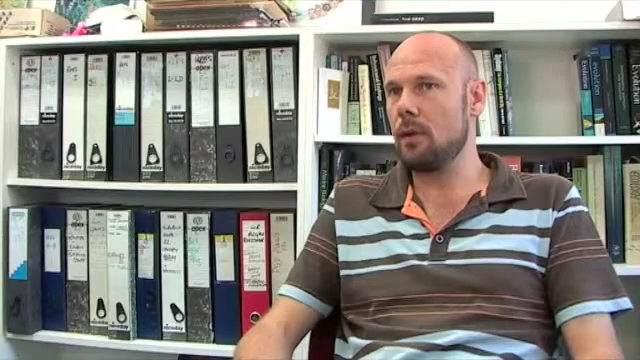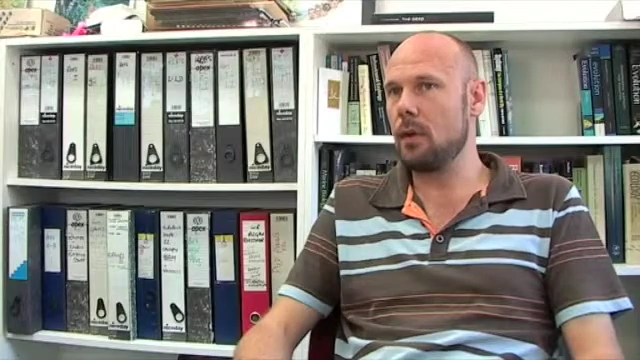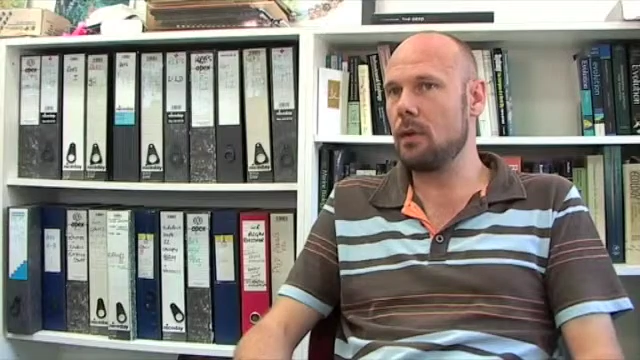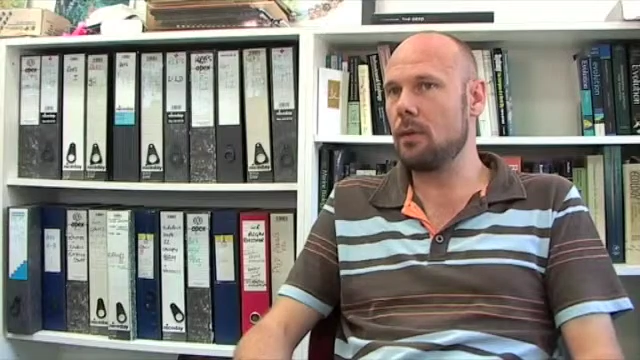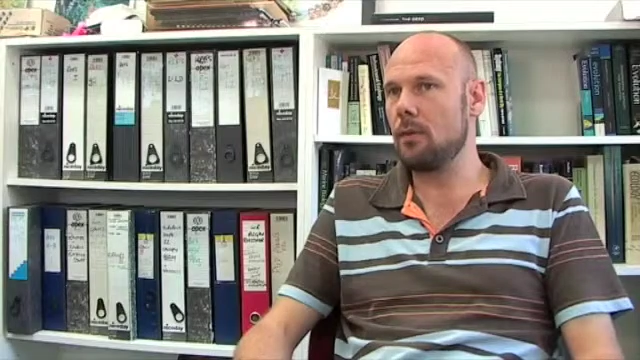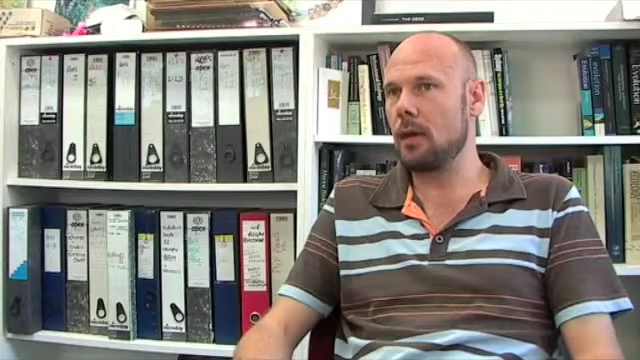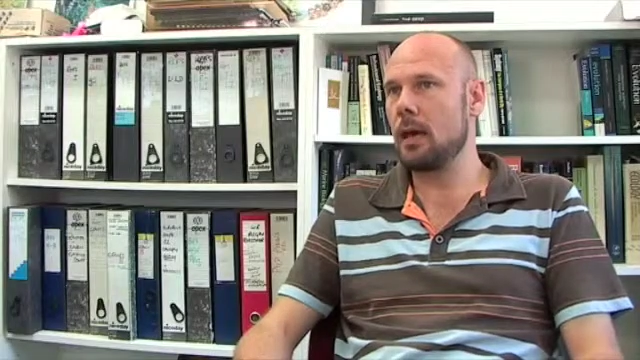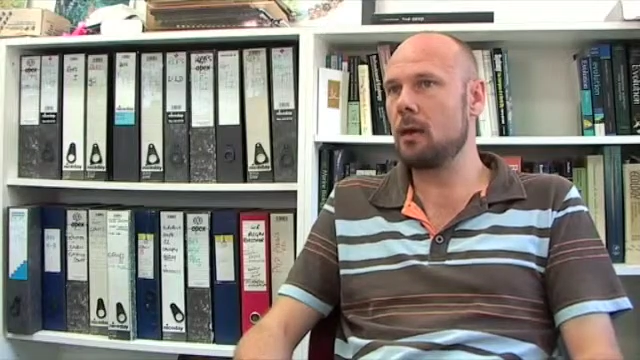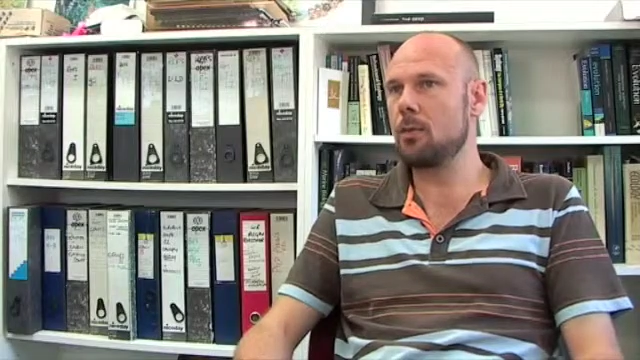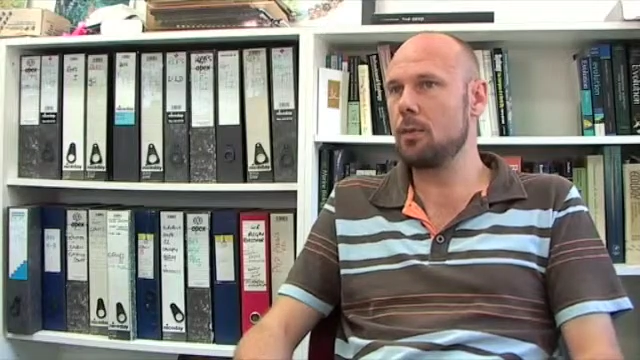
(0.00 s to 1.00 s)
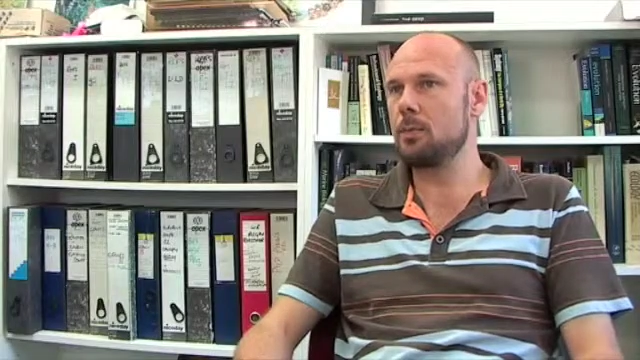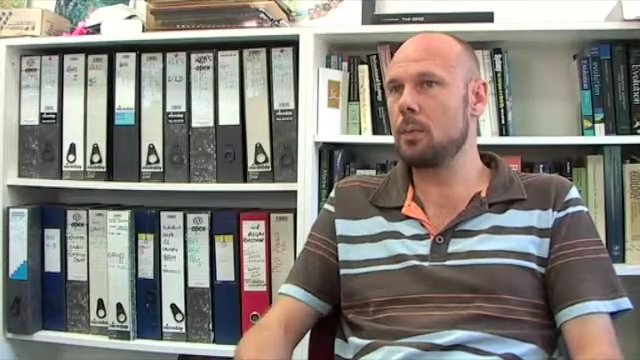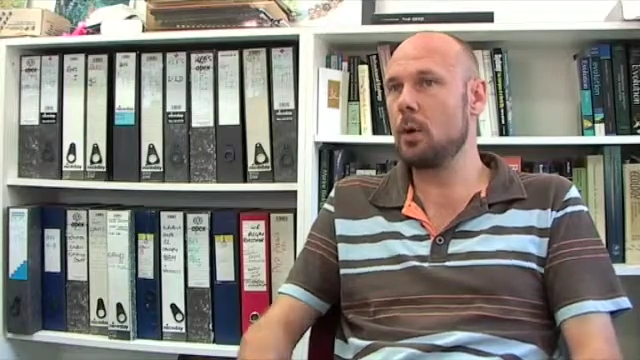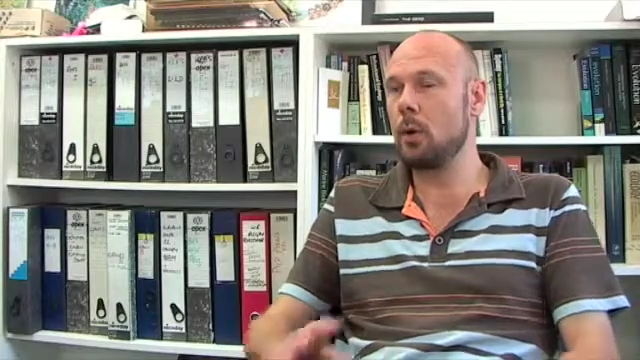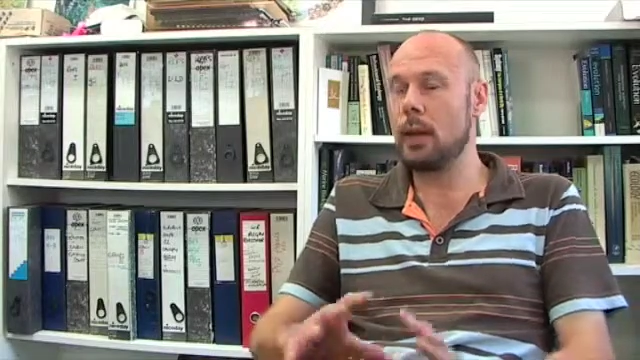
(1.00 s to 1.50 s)
the kangaroos
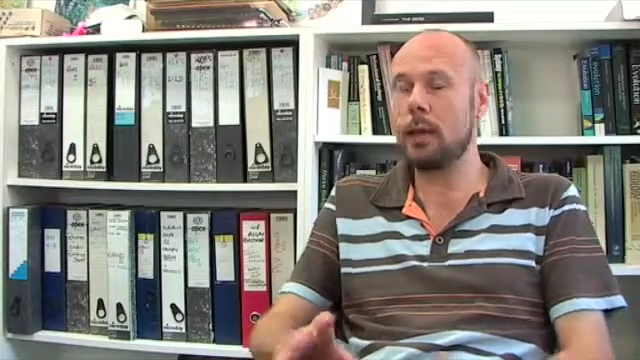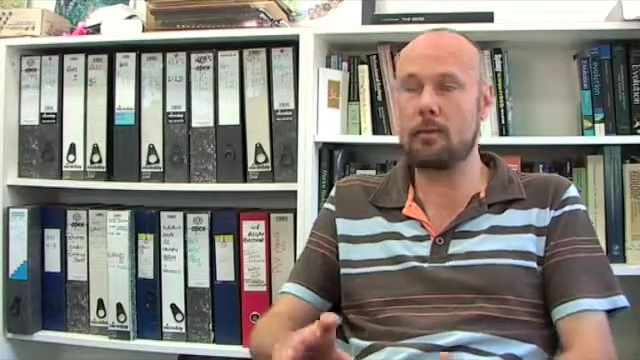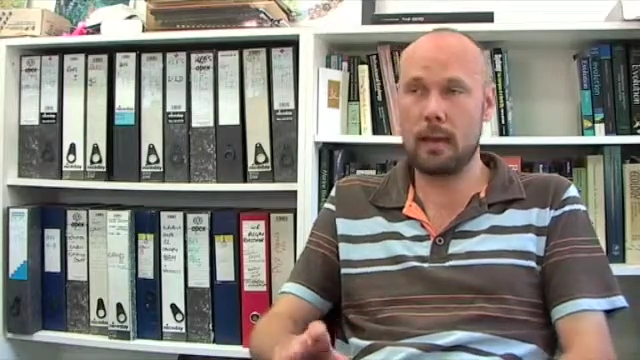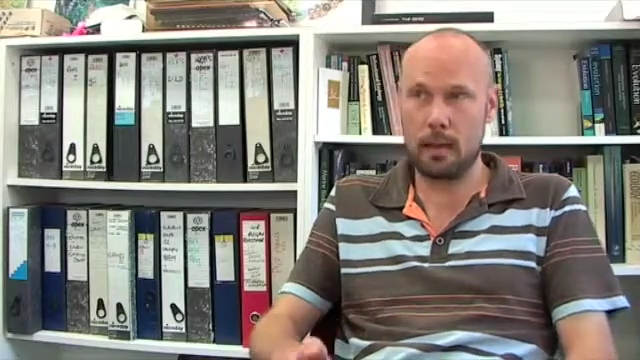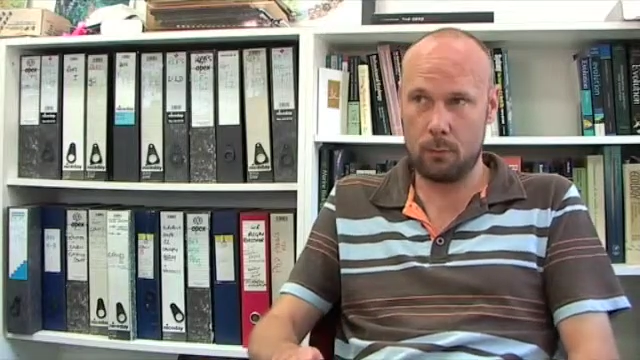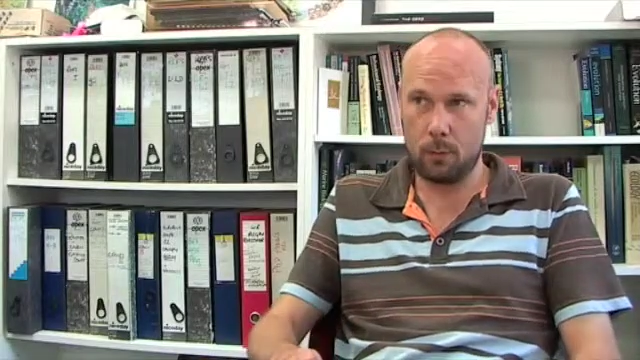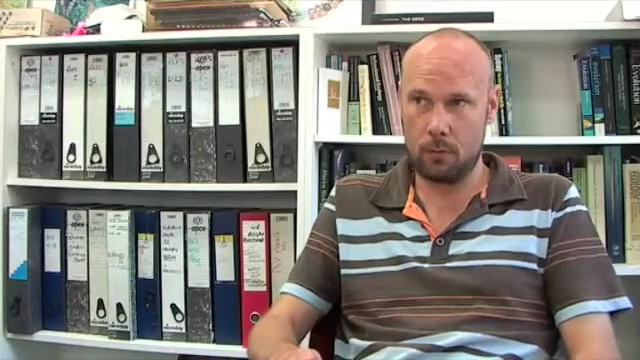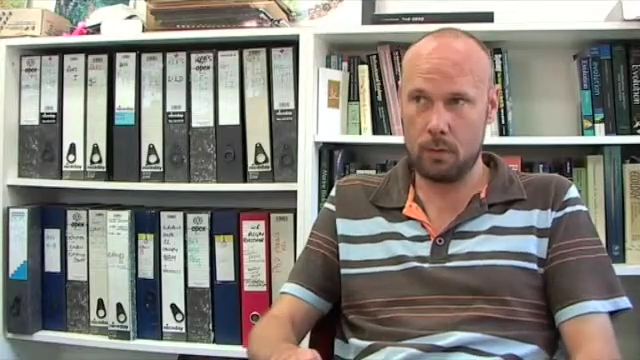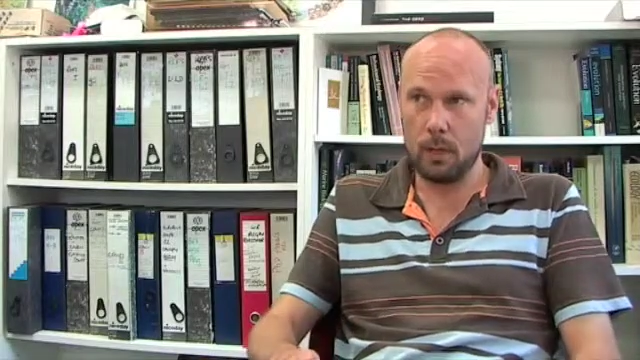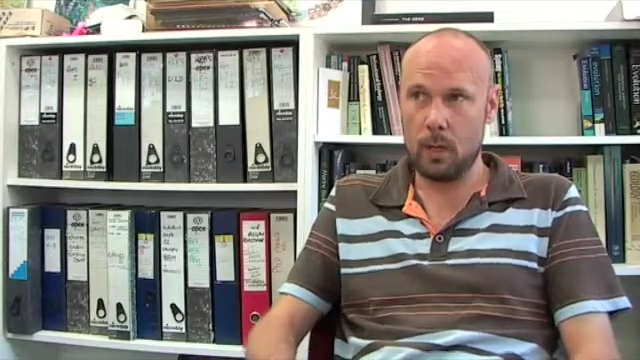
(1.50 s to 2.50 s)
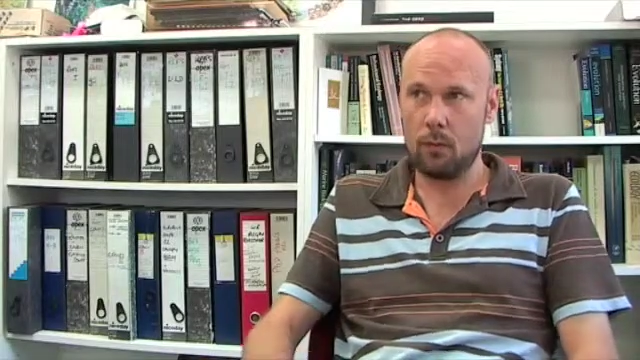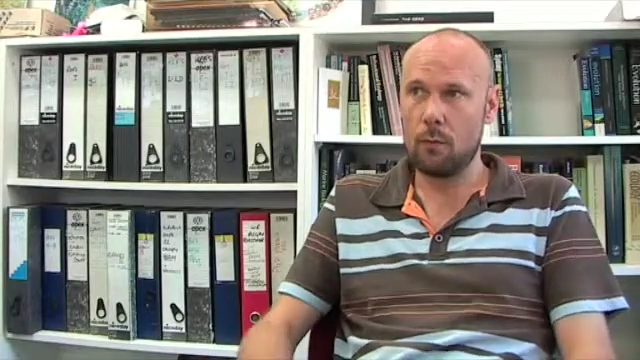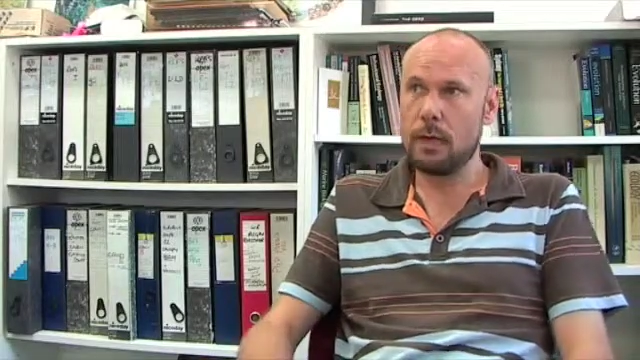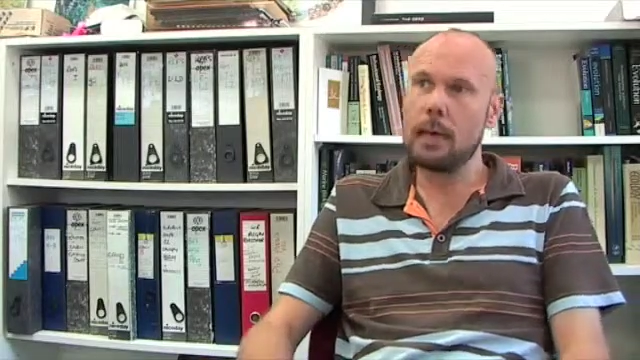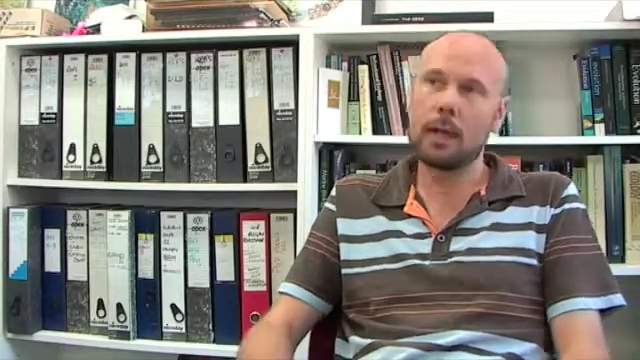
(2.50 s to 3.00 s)
per head of animal
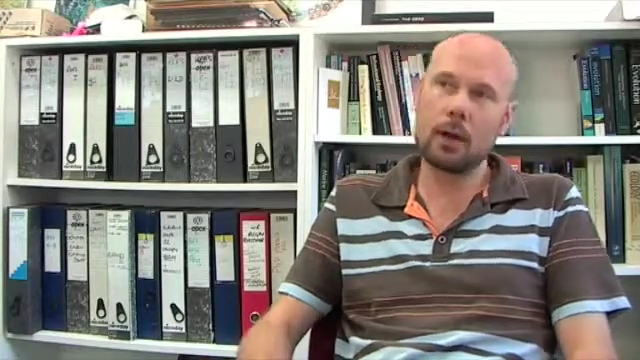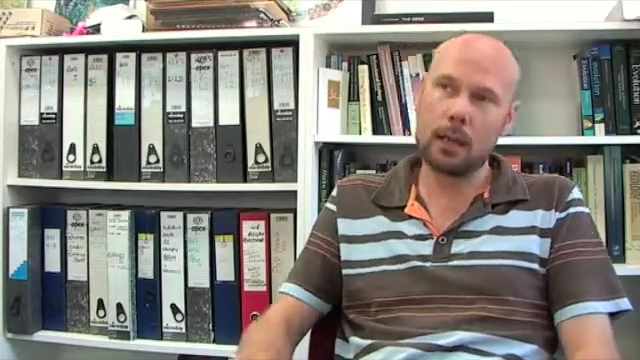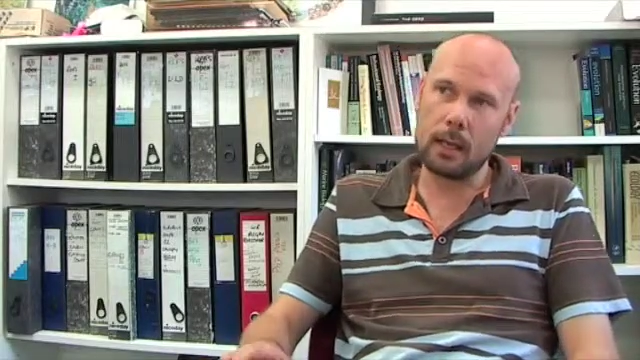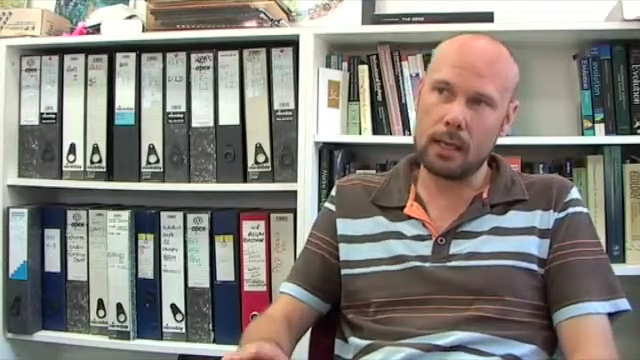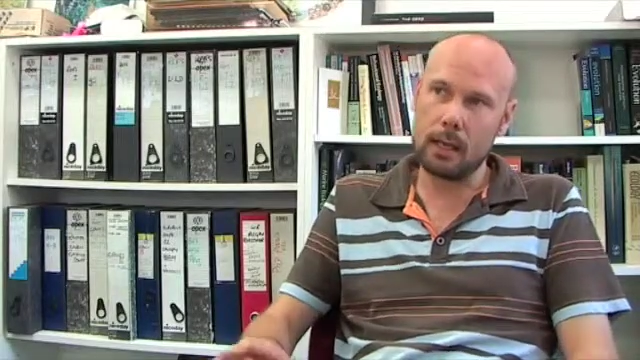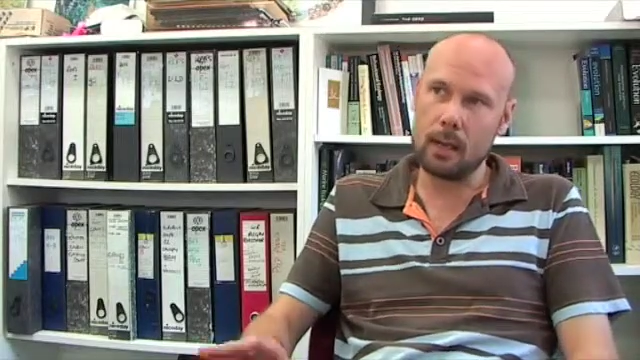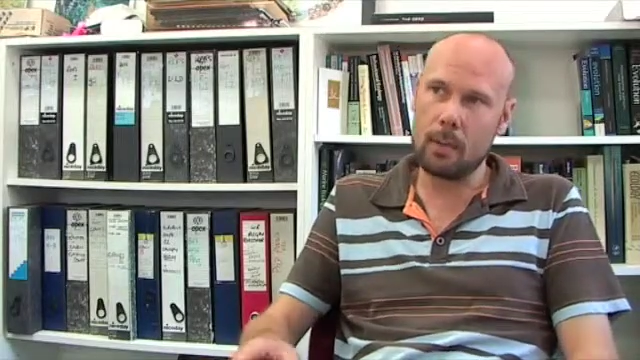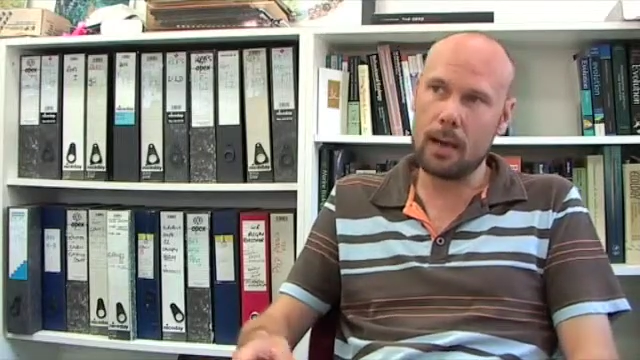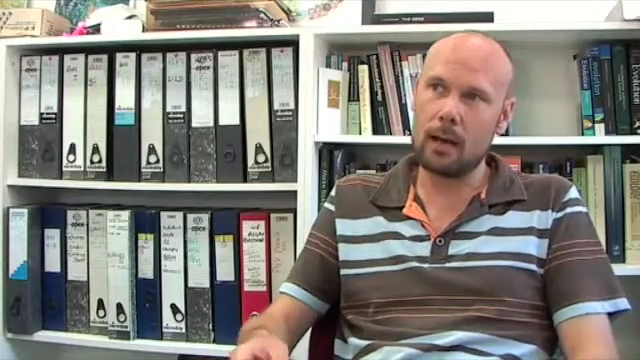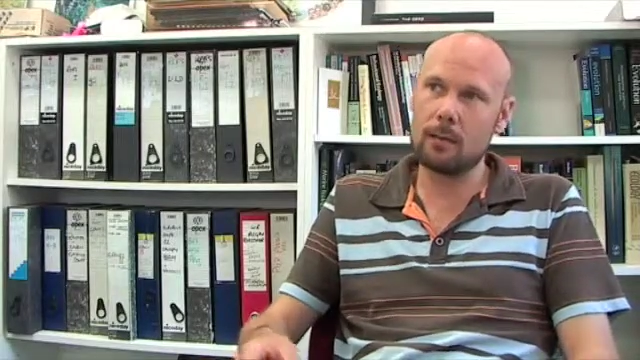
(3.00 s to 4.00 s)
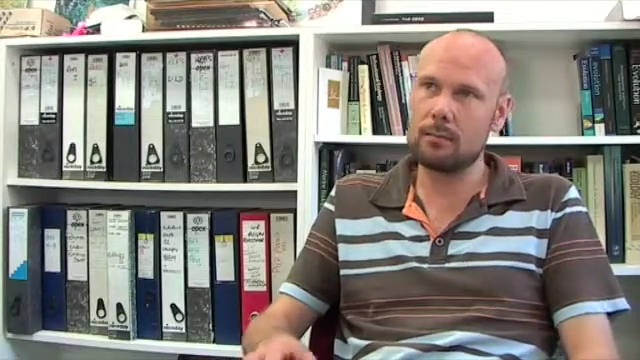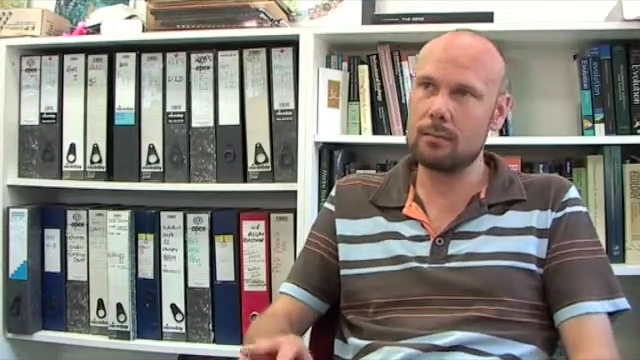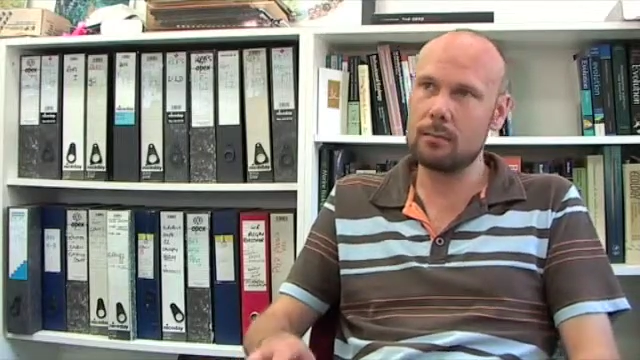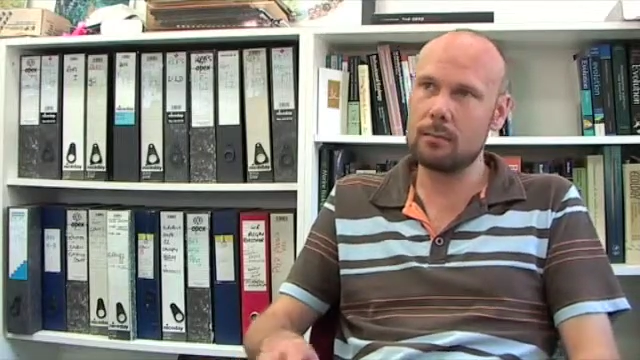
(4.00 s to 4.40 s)
really only eat about